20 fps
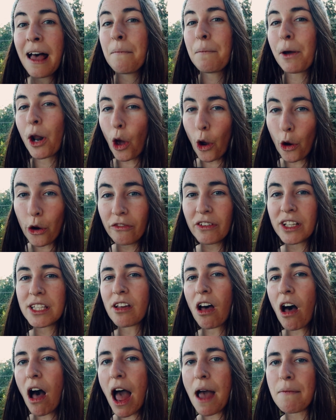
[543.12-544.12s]
but over
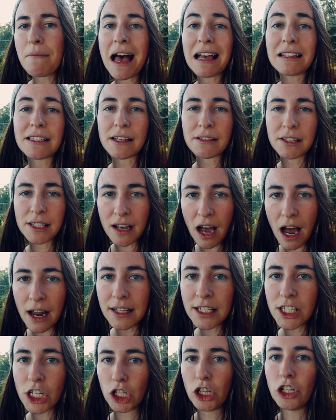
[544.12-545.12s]
time, as I
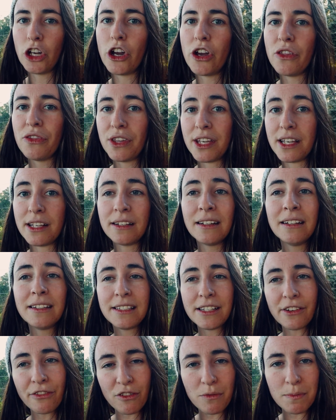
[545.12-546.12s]
started to learn that
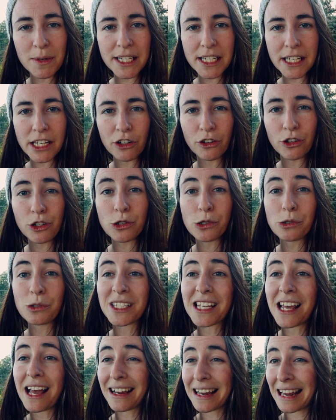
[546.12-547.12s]
different
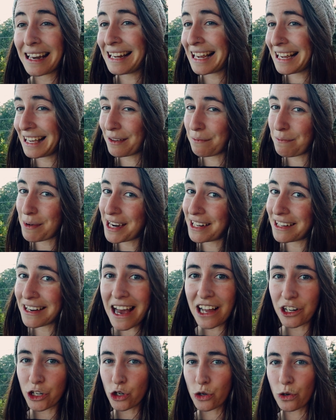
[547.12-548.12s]
materials can either be
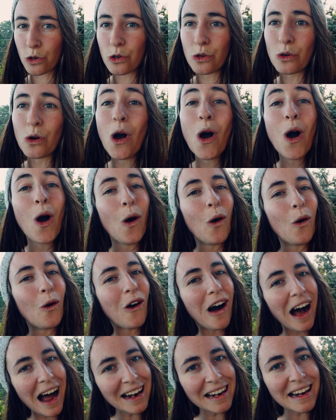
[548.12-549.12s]
natural
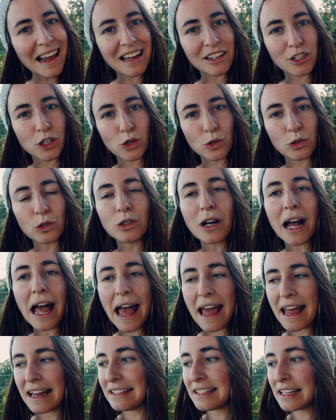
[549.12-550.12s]
or unnatural
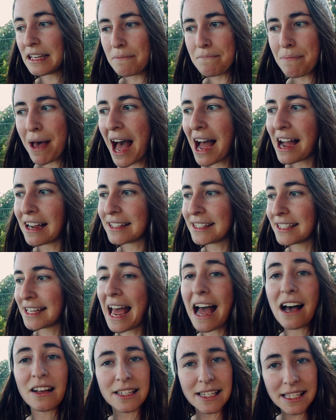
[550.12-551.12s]
and impact
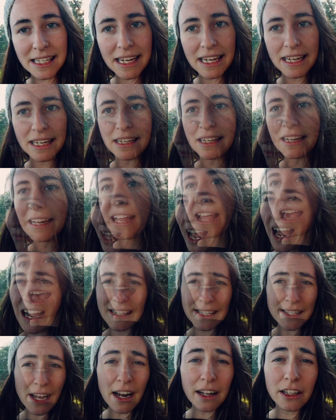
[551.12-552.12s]
our skin, I
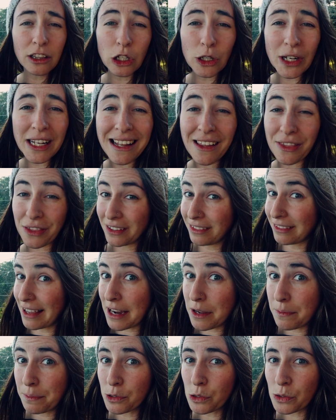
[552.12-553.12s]
started looking at the
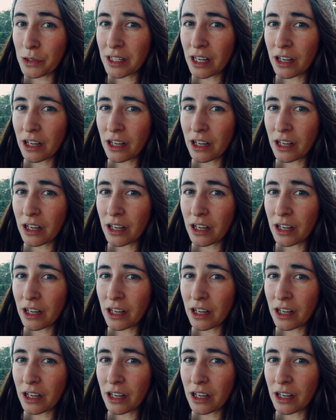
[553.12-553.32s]
labels